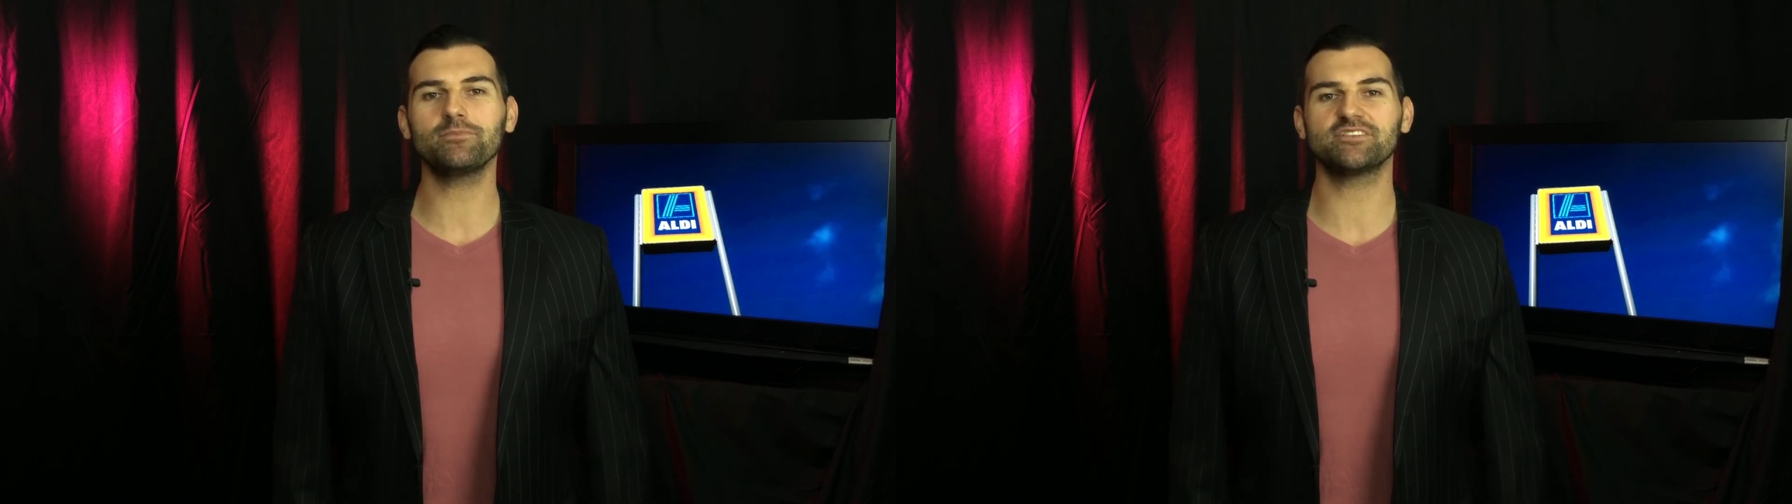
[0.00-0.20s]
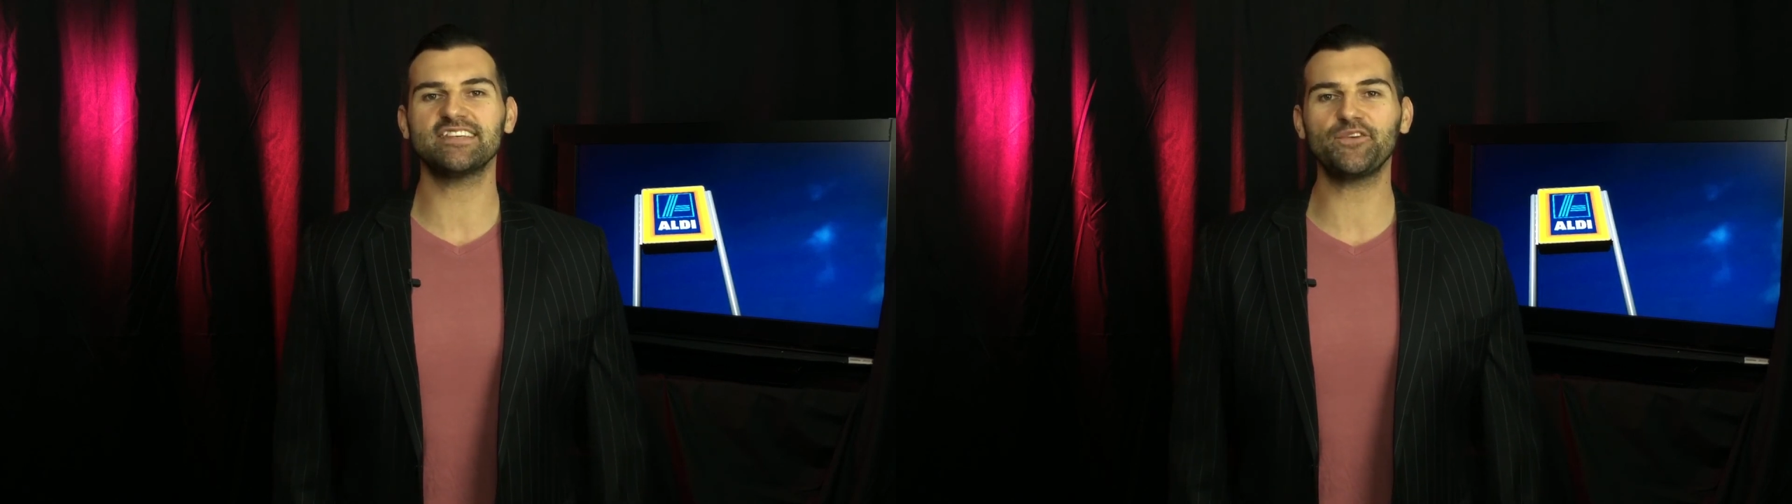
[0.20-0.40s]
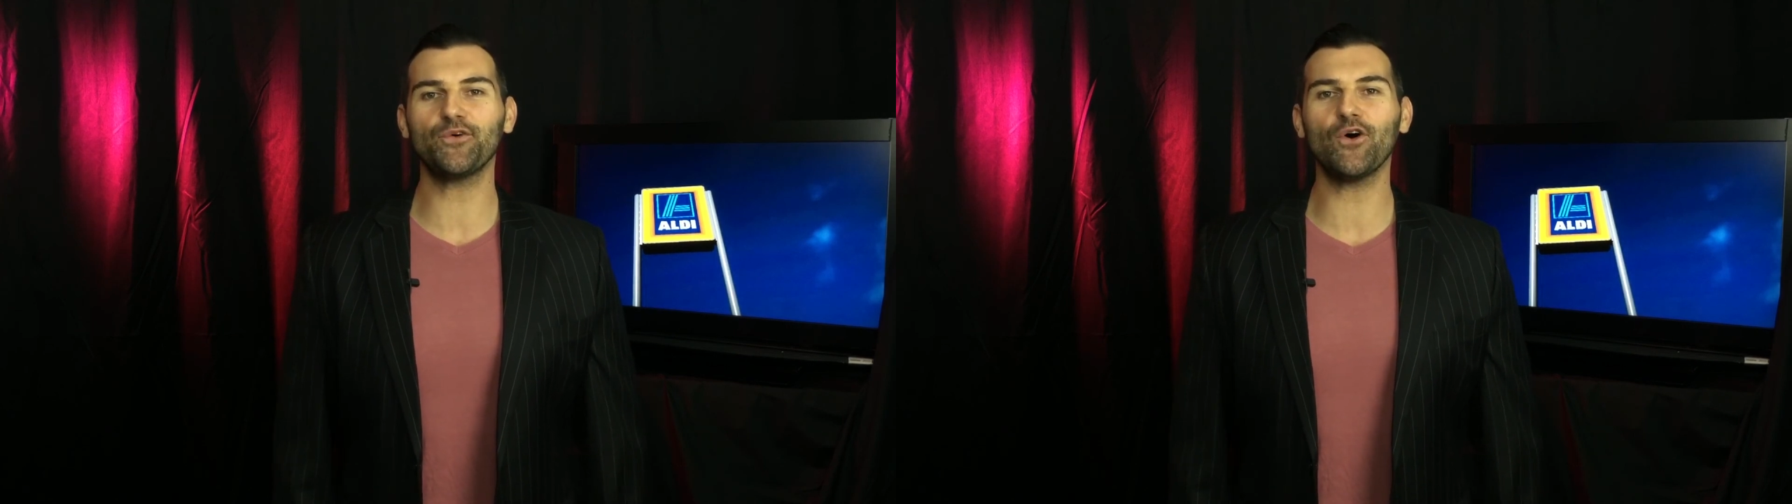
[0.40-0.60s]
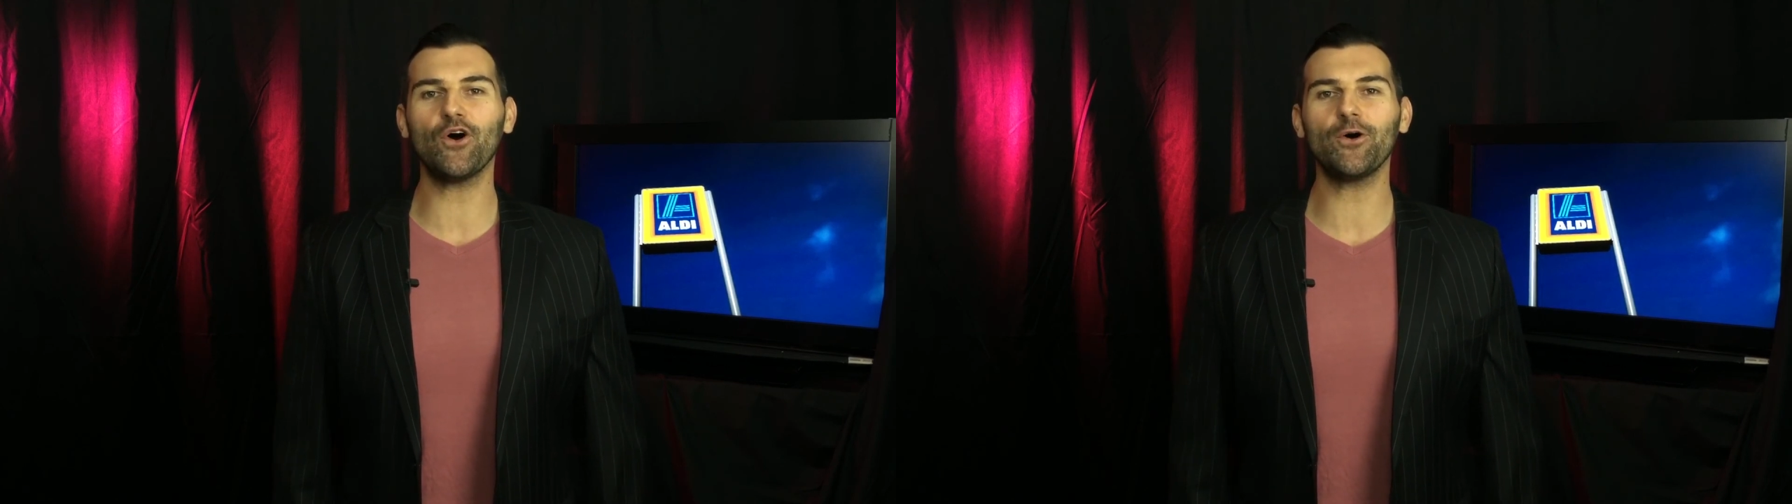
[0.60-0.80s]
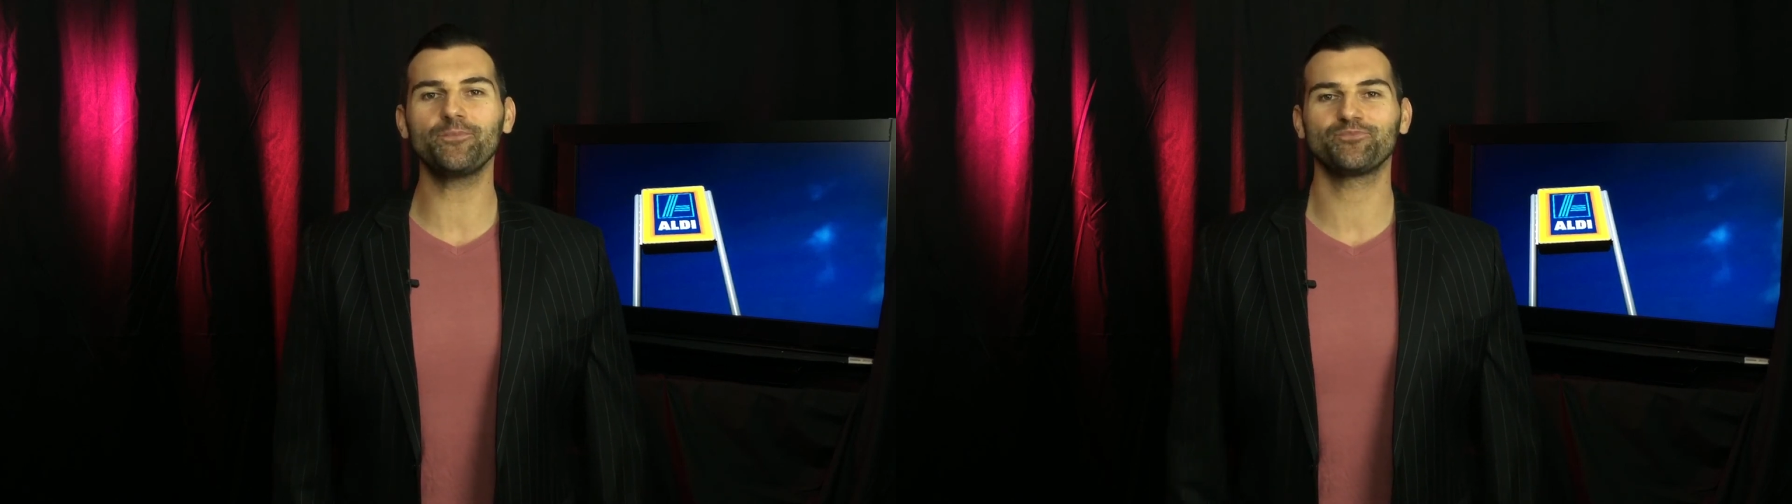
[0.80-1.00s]

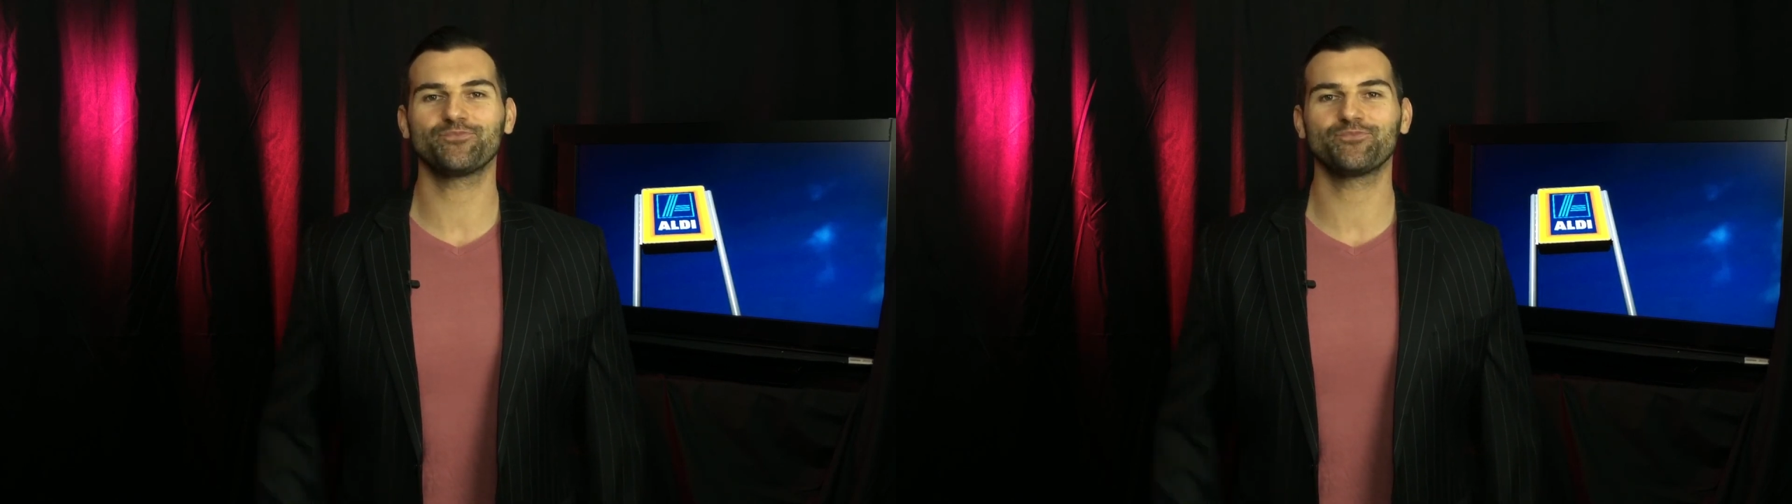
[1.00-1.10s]
Z4.